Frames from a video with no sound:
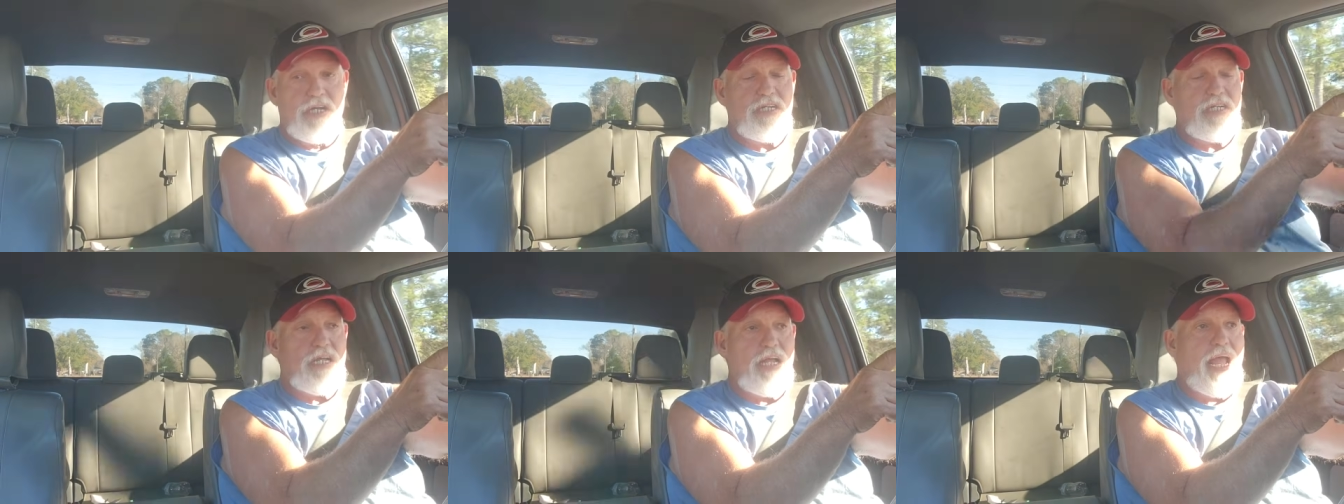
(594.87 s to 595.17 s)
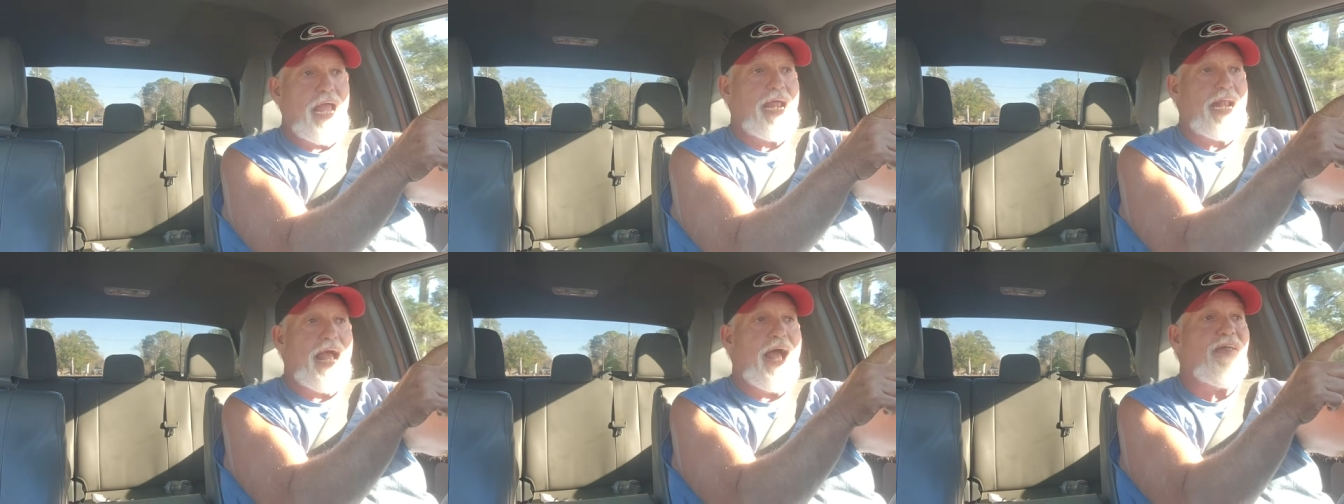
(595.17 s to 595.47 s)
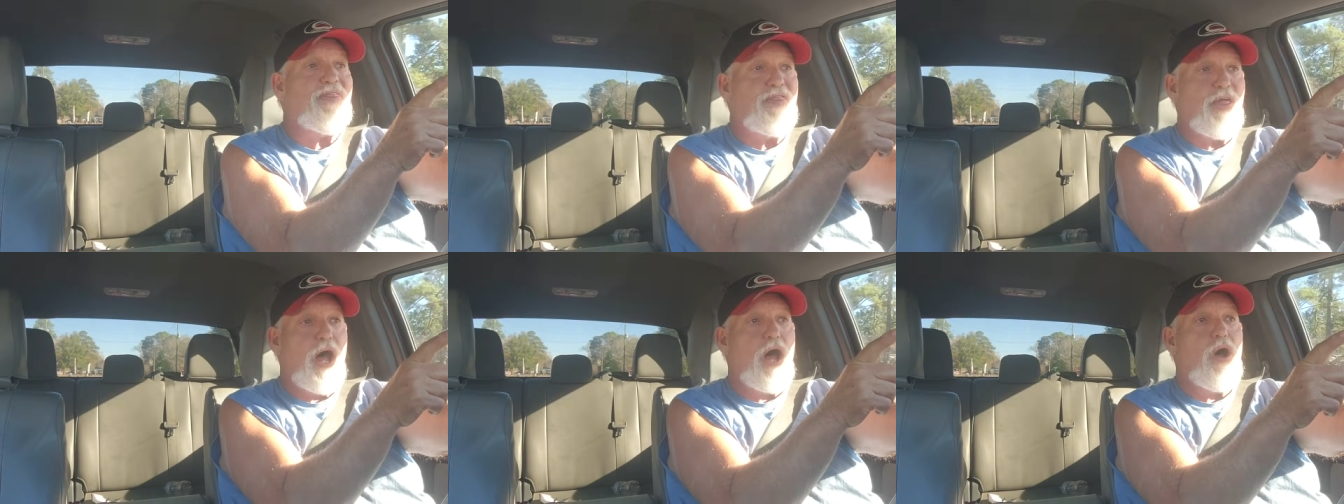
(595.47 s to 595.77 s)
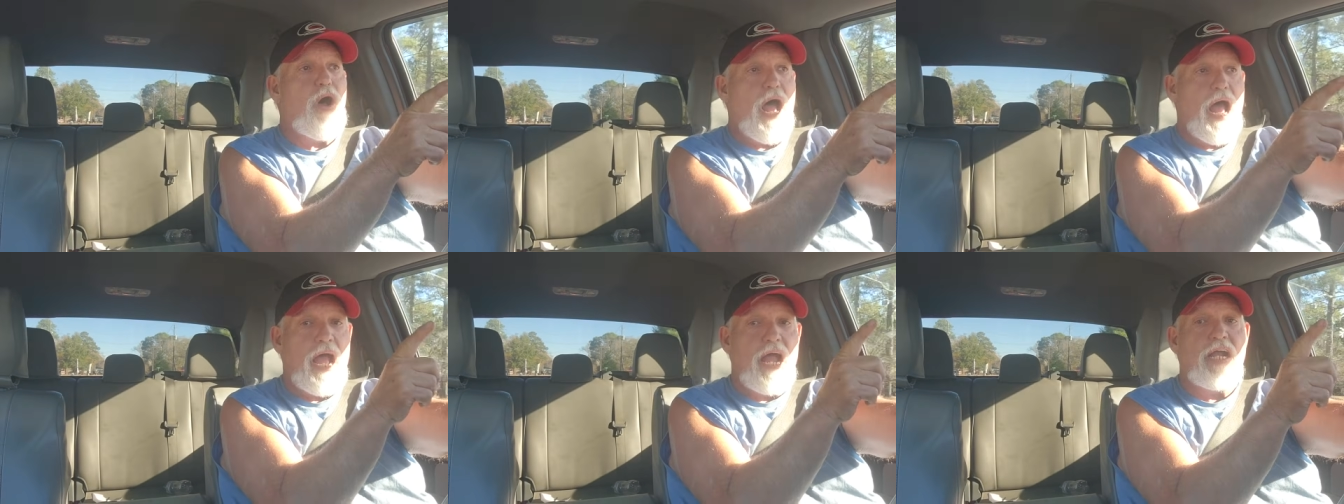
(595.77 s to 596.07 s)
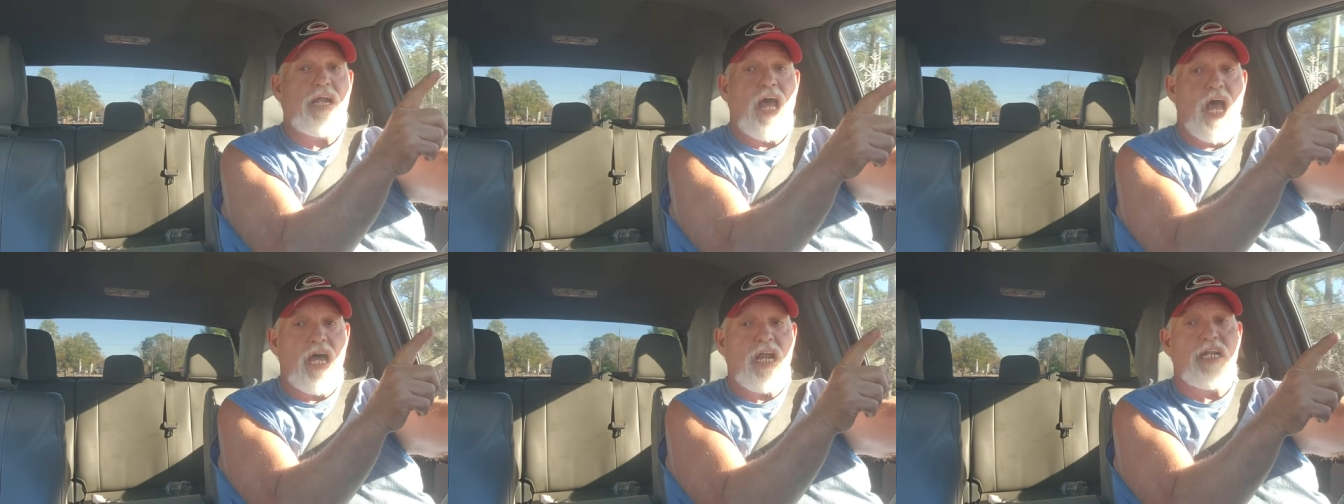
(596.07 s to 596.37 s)
and I thought, and
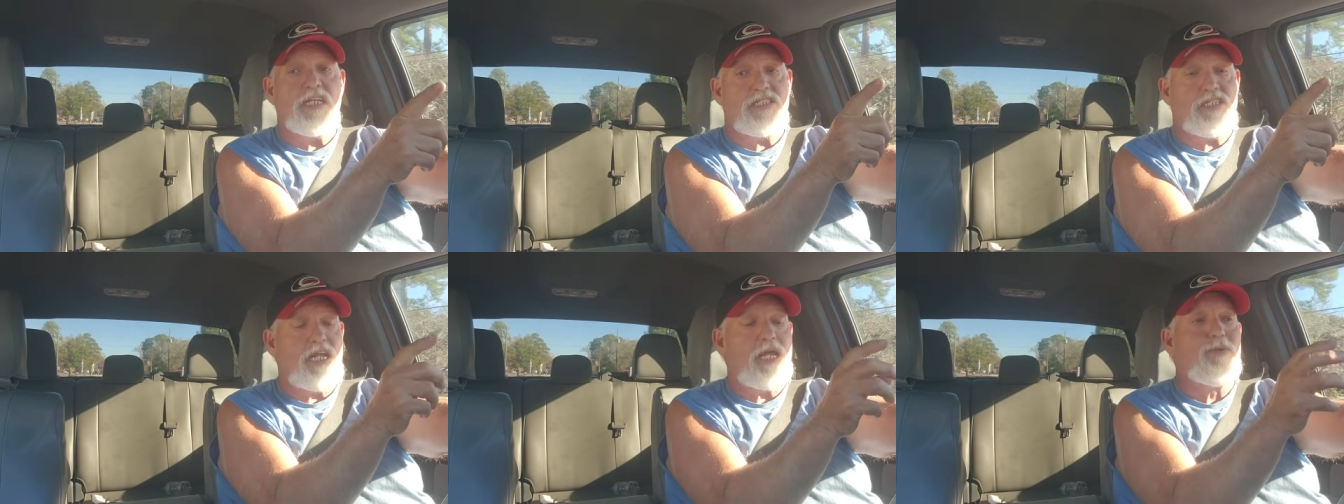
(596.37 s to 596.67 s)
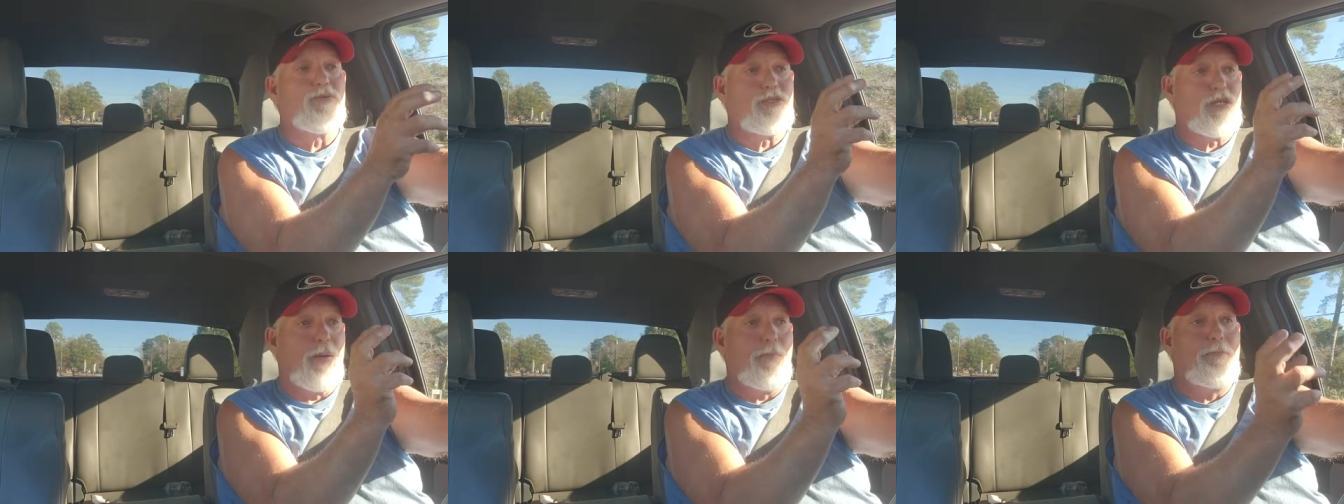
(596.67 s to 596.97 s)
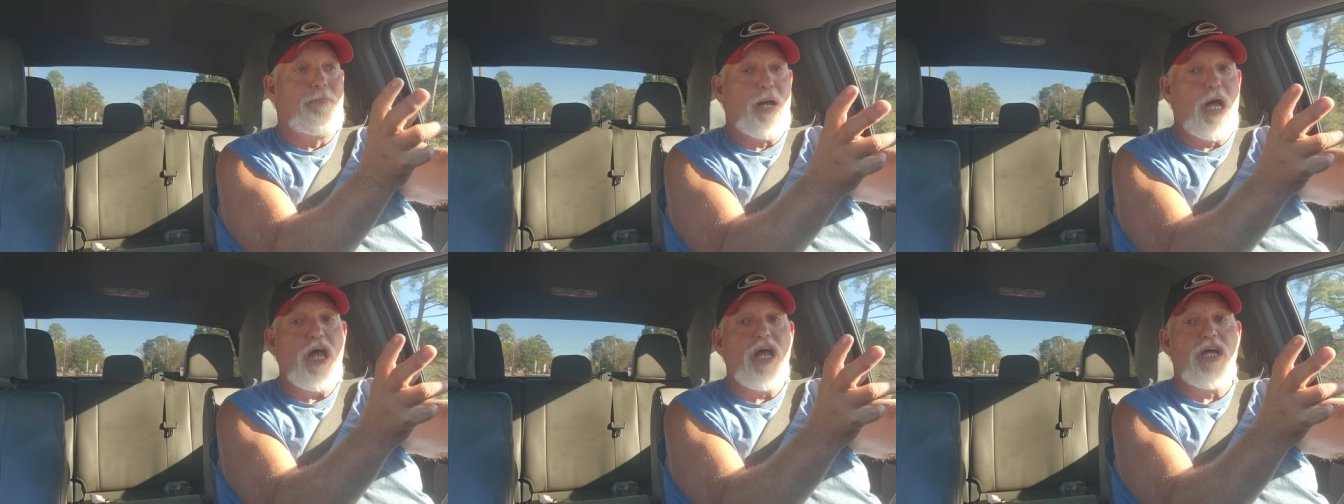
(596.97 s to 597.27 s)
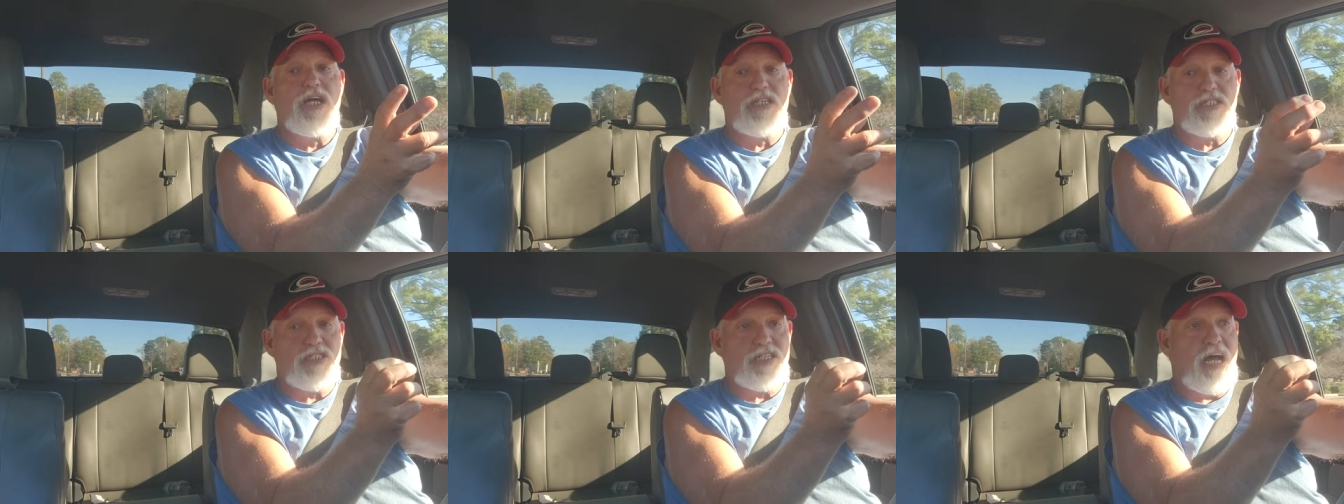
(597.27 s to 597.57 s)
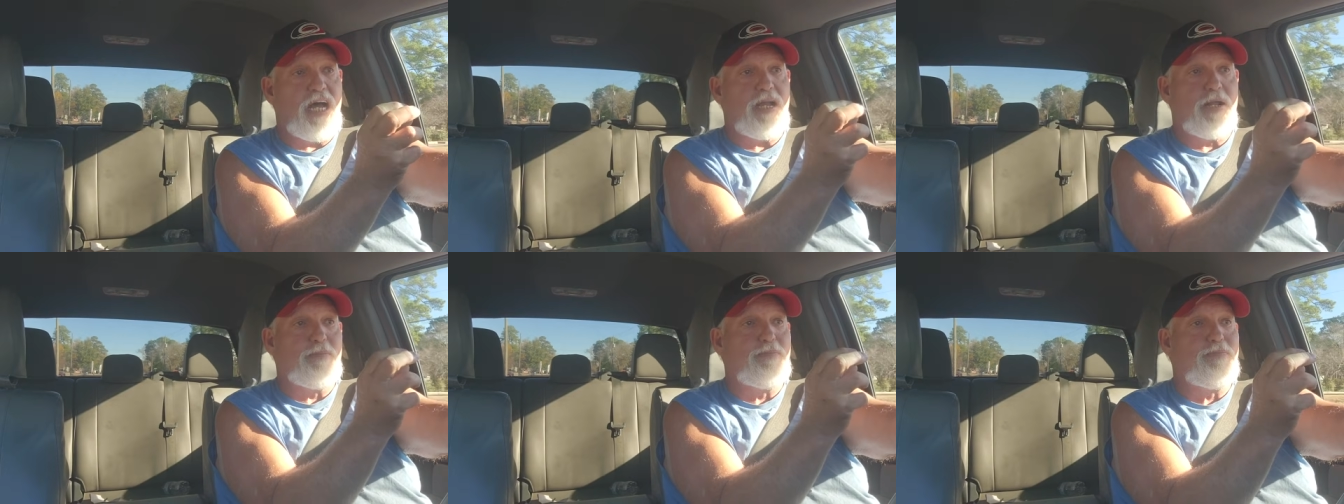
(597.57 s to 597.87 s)
honestly, it was a buzz, not a